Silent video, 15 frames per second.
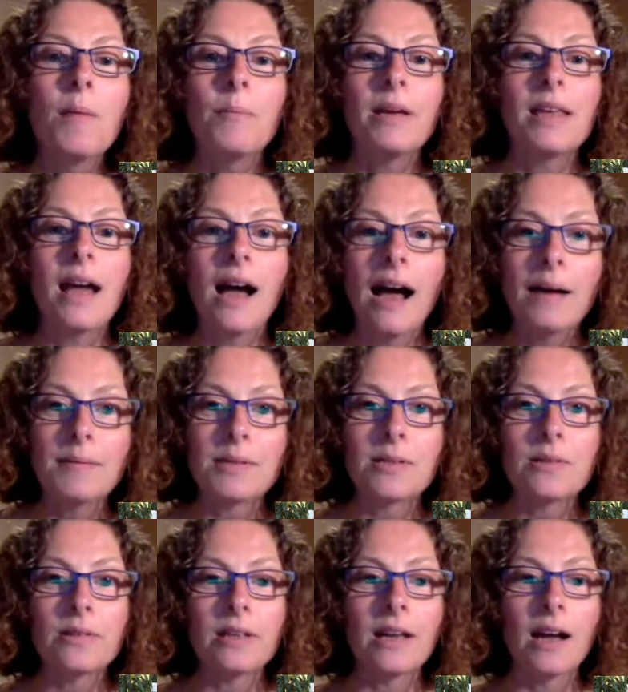But yeah,
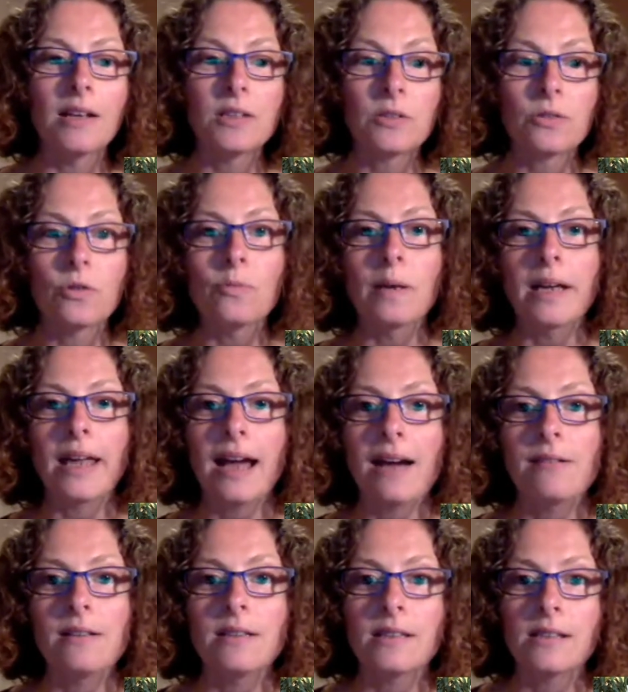absolutely. I store my
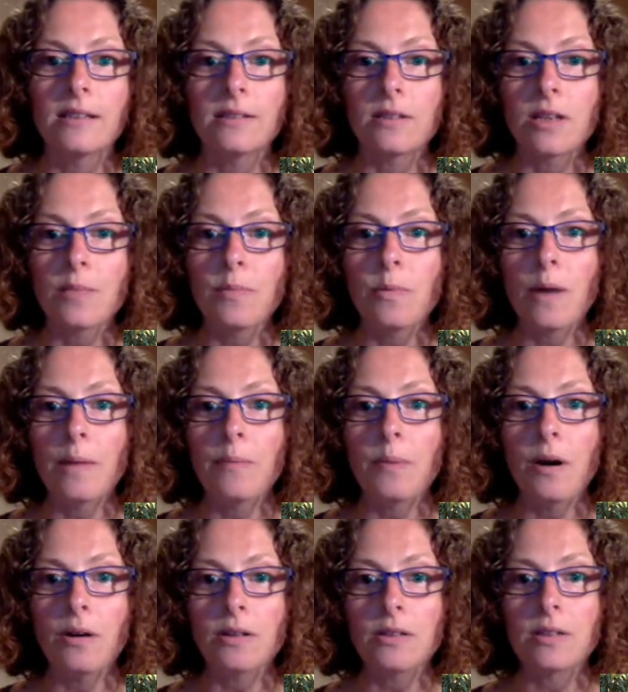carrots in a Tupperware
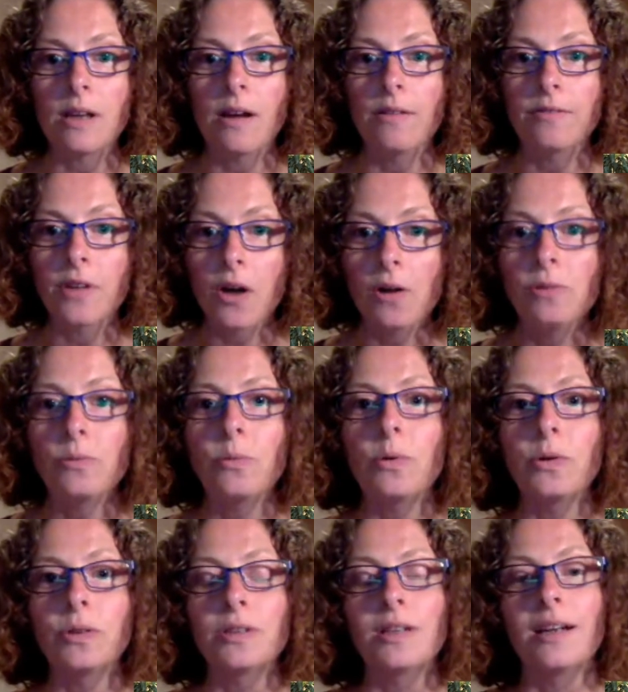box of cold
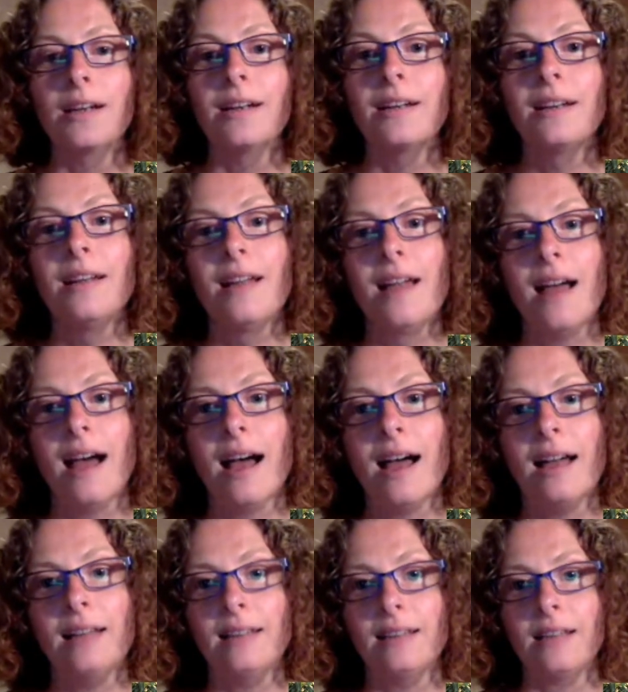water,
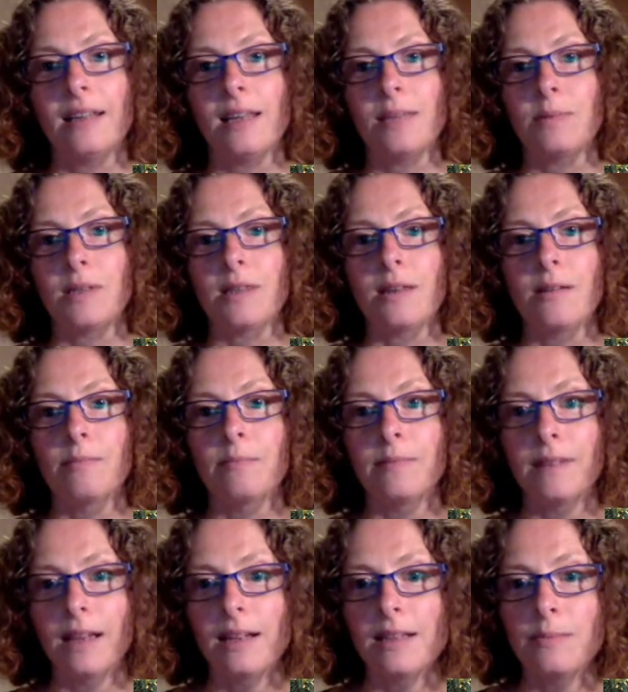and it keeps them
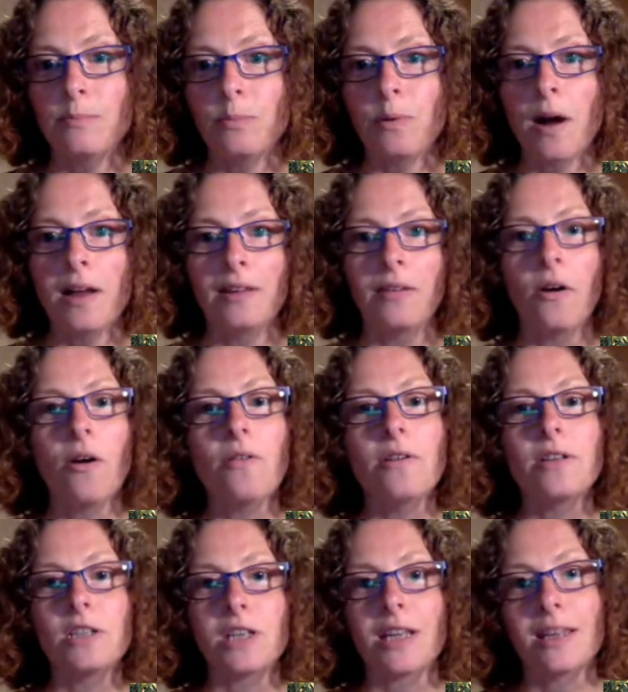nice and bright and
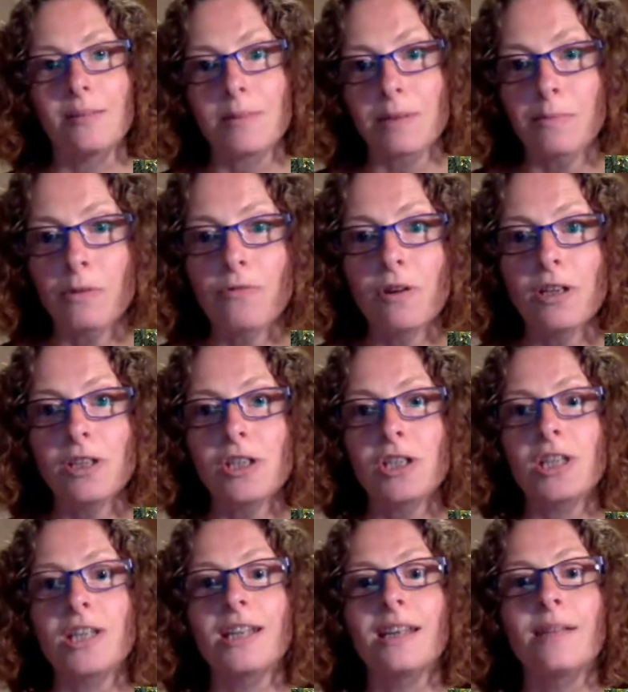orange. It keeps them
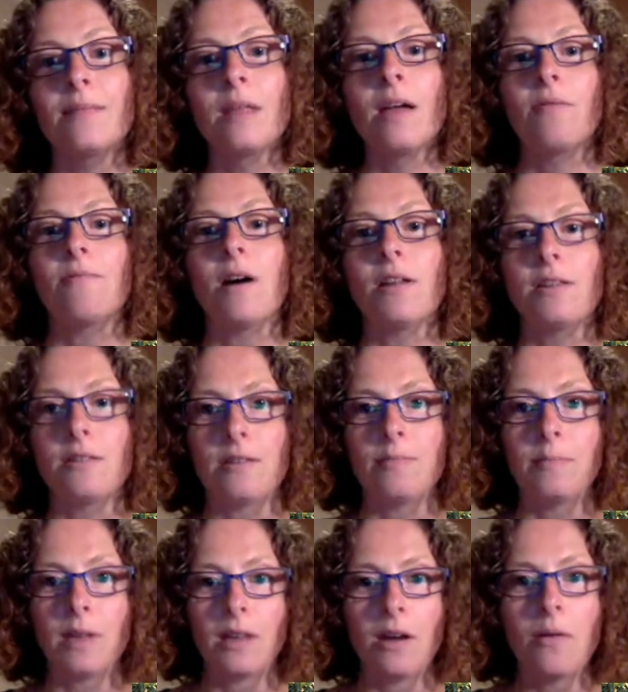crunchy rather
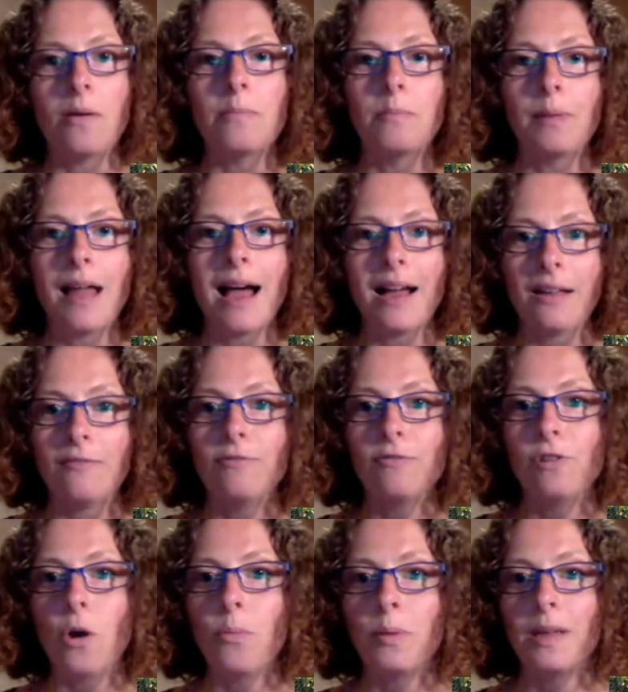than going black and
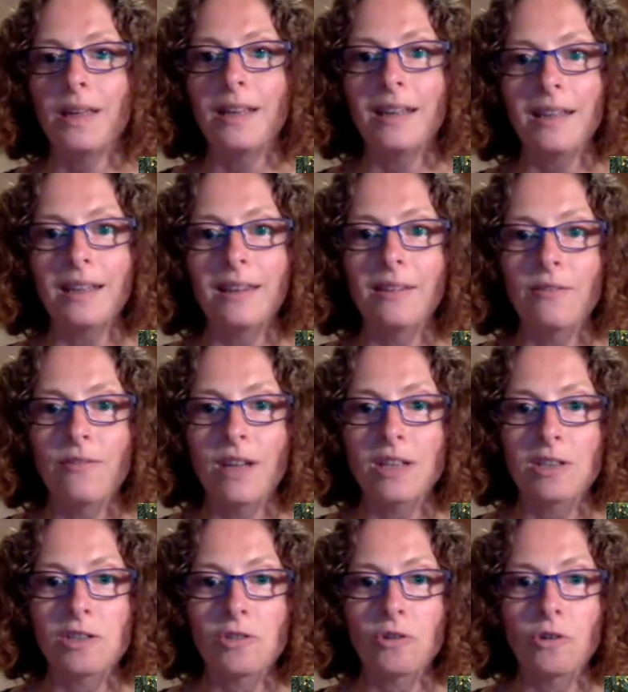floppy in the veg
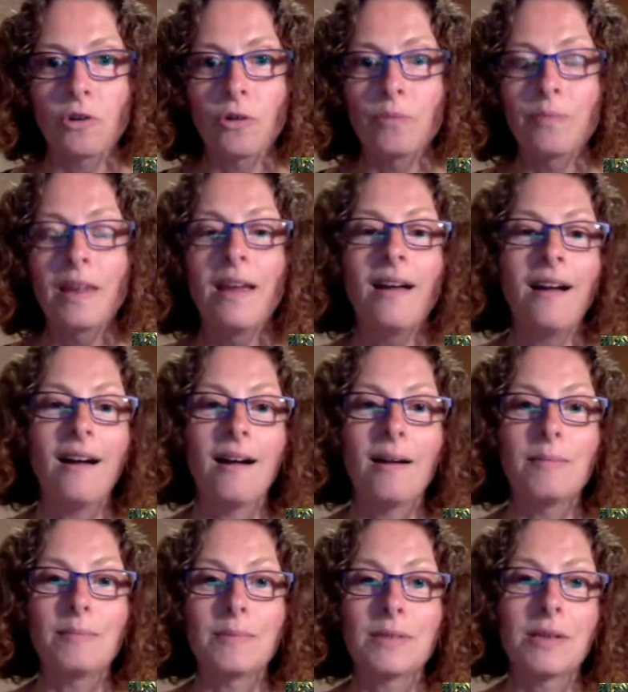drawer.
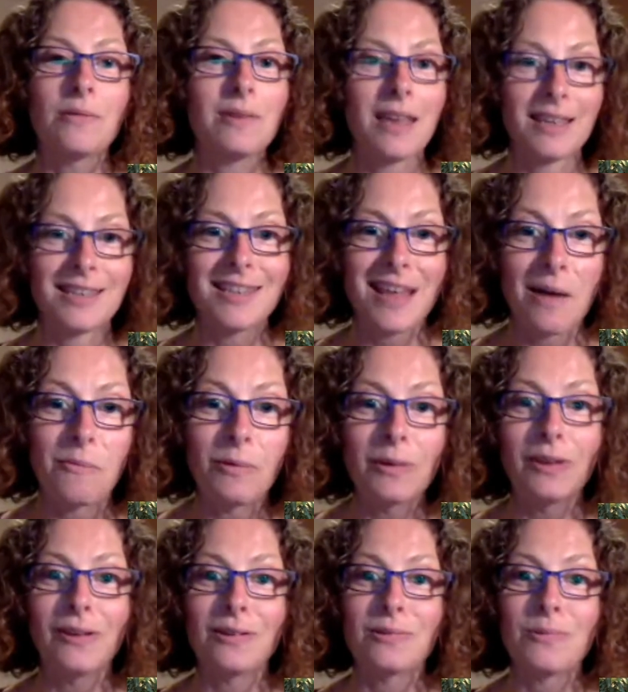So yes, that one
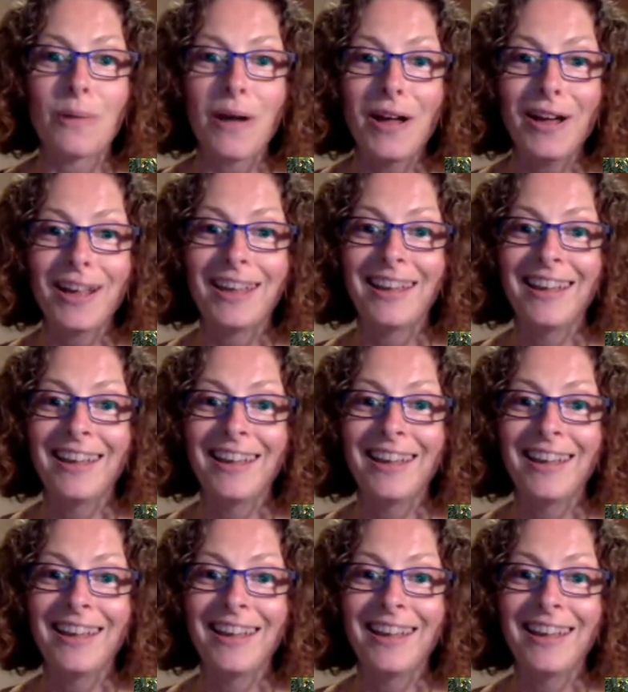does work.